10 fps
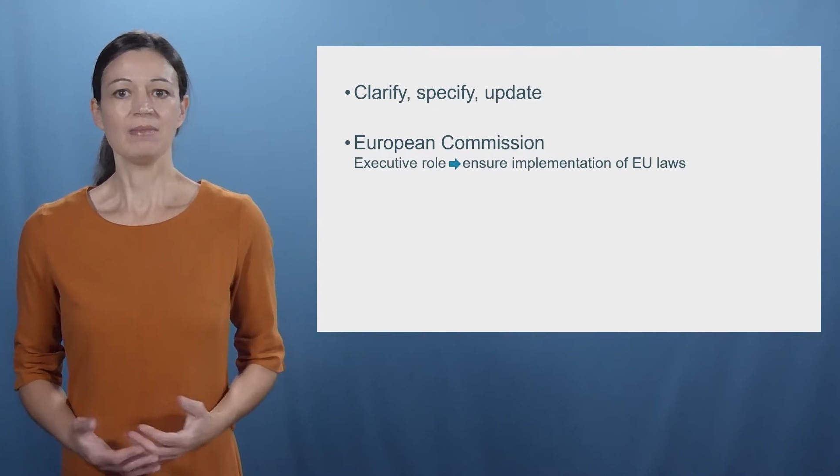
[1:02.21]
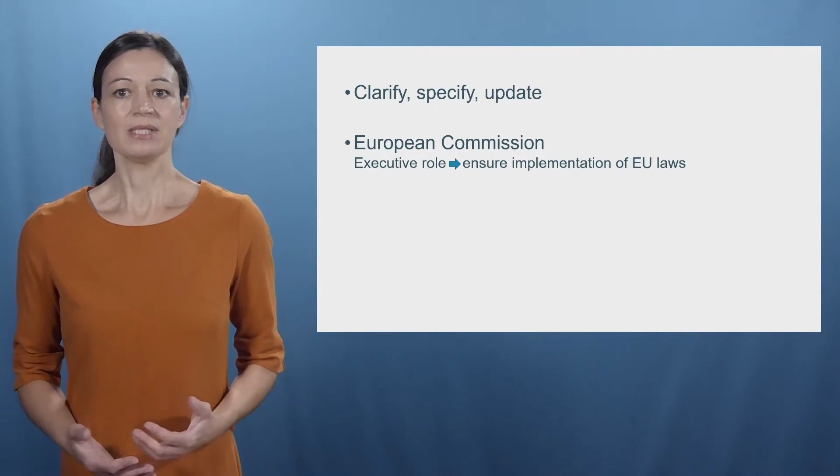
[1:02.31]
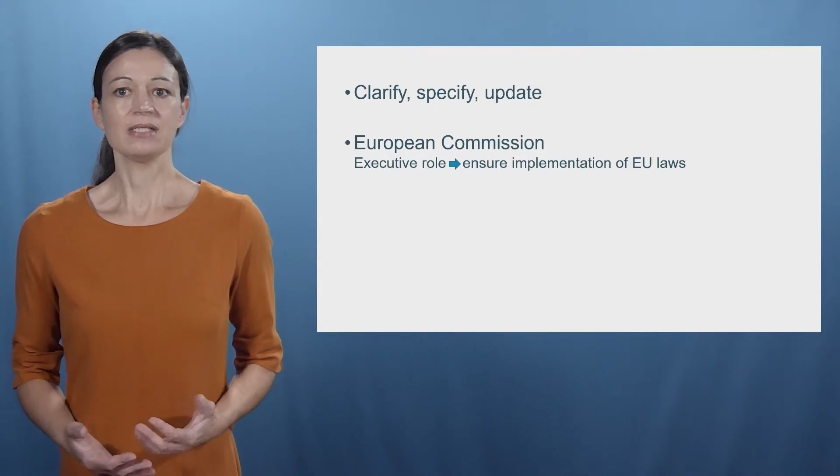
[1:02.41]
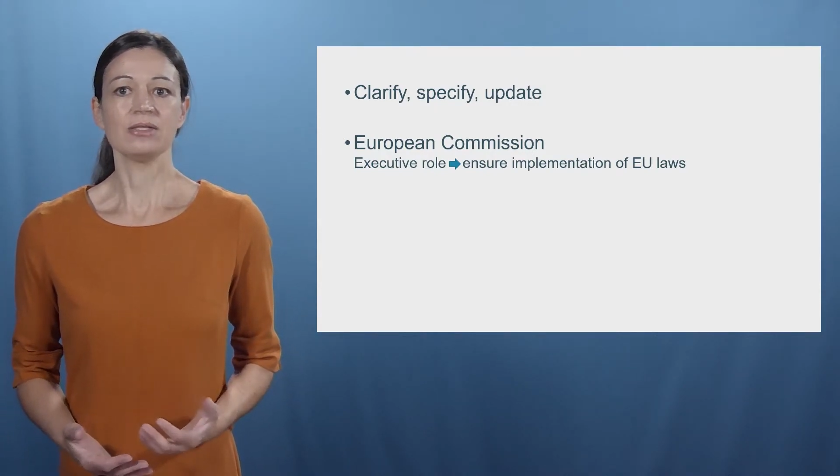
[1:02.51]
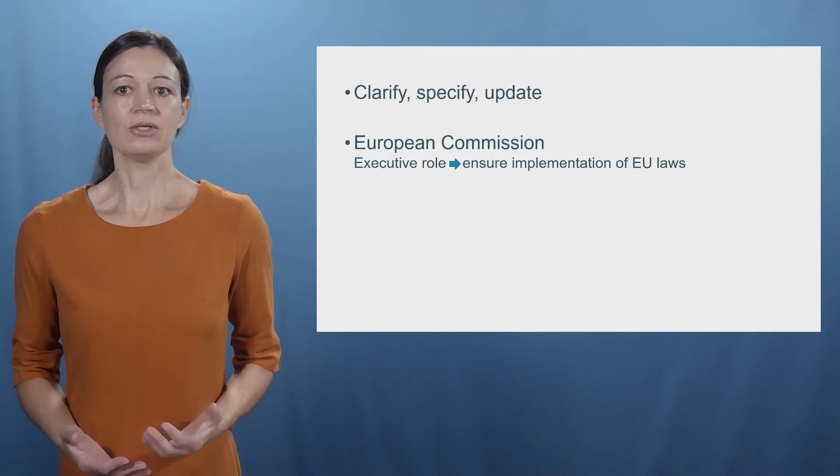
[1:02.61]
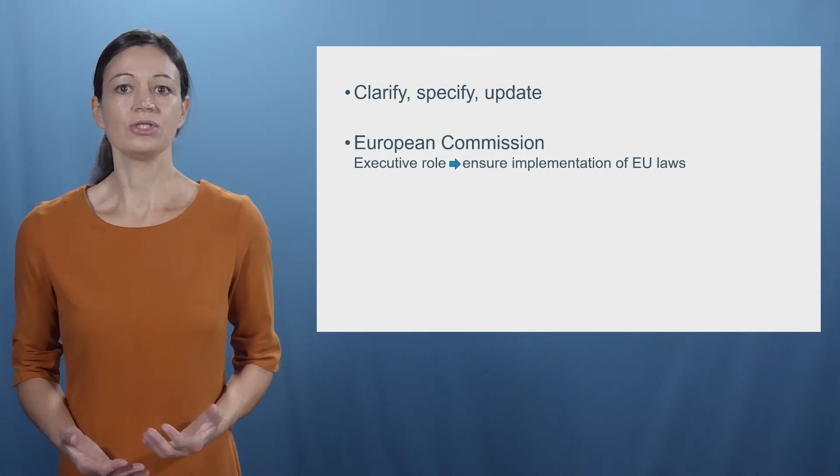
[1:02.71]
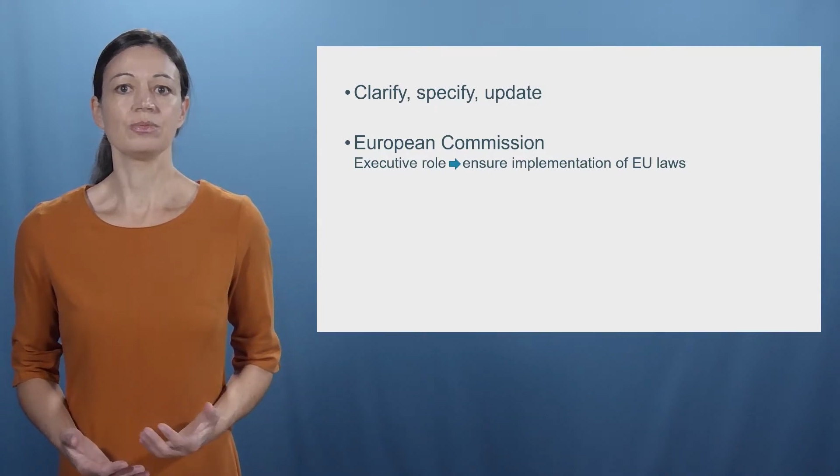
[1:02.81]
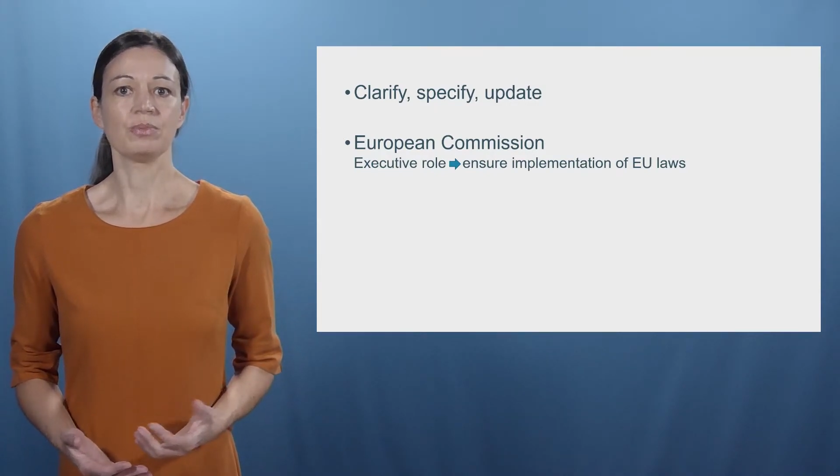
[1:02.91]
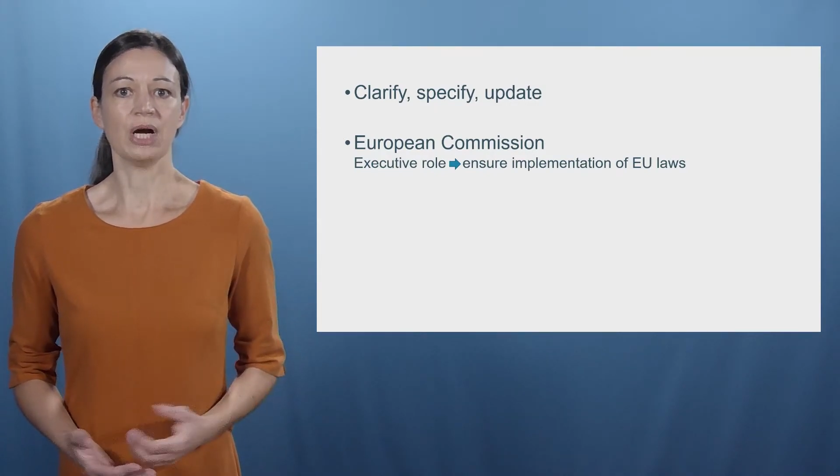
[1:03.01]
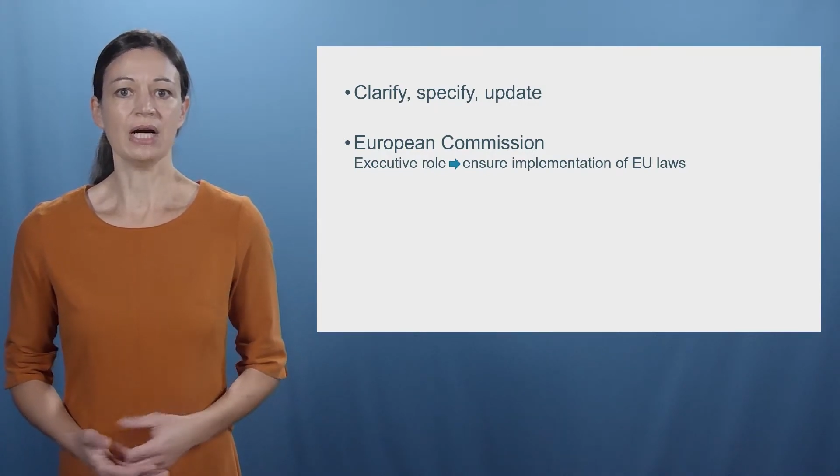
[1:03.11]
as no
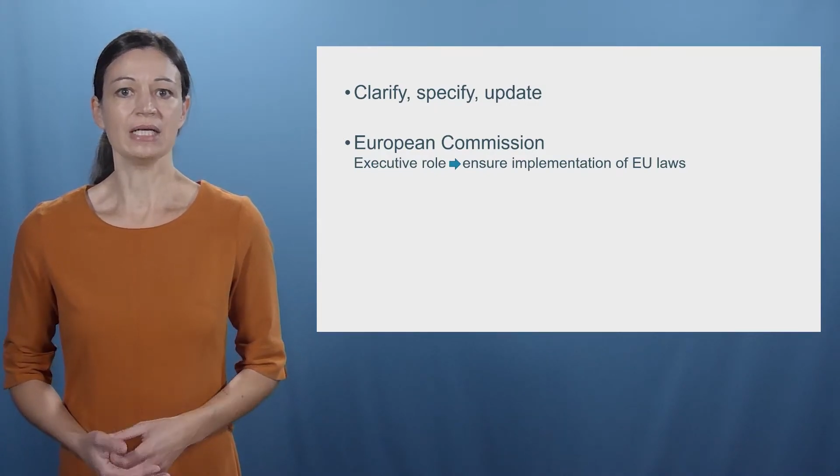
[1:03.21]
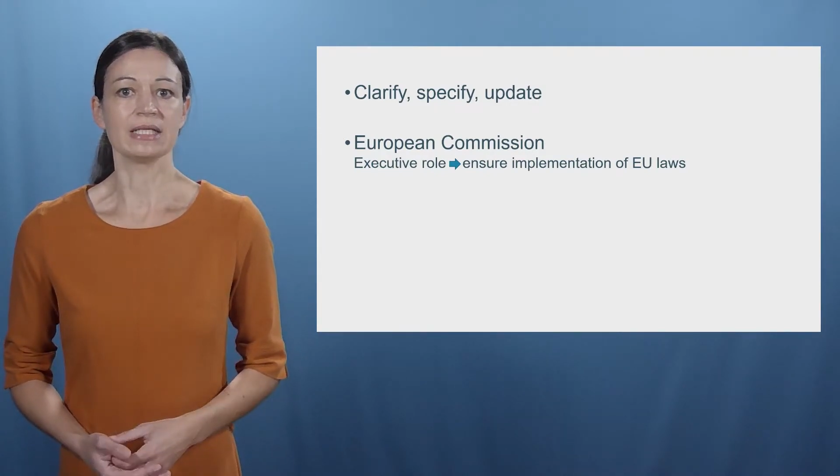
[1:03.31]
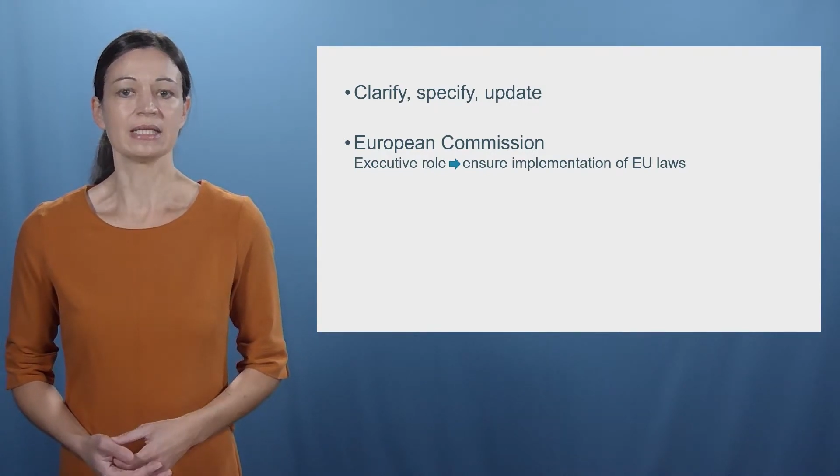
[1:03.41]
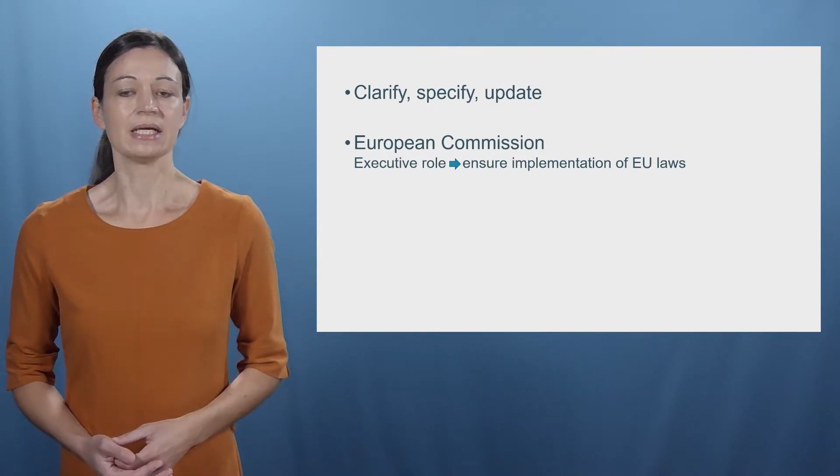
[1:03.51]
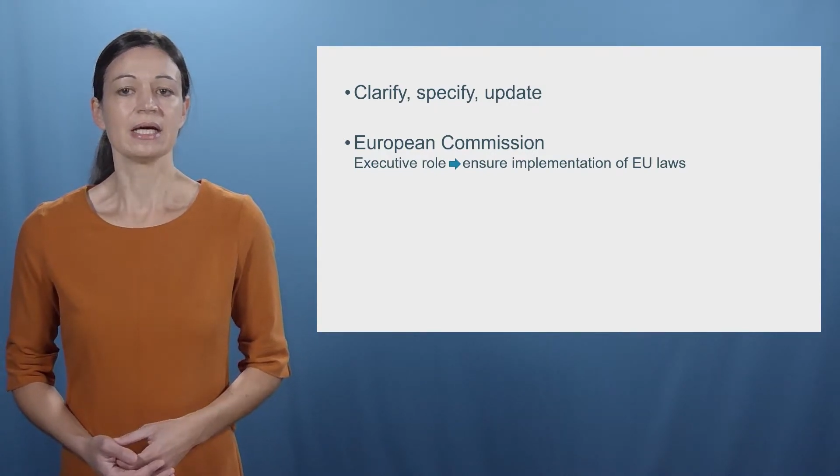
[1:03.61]
surprise